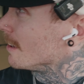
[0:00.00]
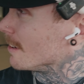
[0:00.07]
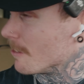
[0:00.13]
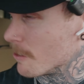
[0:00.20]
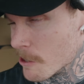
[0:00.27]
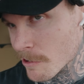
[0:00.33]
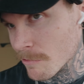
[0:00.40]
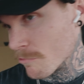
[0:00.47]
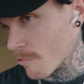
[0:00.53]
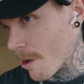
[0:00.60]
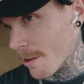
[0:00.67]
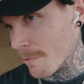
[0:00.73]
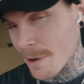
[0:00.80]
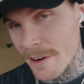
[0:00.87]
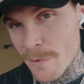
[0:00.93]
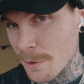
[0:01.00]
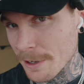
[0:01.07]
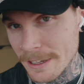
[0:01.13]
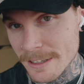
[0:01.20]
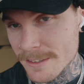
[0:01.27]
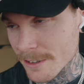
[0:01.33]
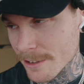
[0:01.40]
or whatever you want to
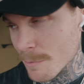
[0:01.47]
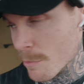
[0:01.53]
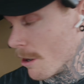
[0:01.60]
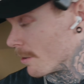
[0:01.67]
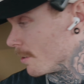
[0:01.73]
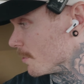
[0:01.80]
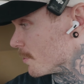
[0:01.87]
consider the Bronco